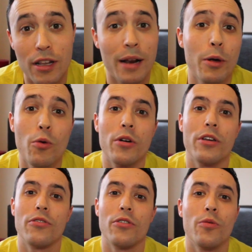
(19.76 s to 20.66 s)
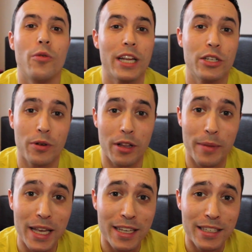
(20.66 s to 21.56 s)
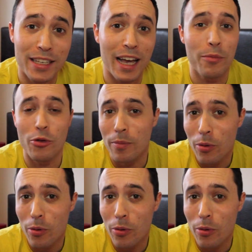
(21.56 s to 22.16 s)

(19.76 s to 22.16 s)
So let me walk you through what each one of them is, and more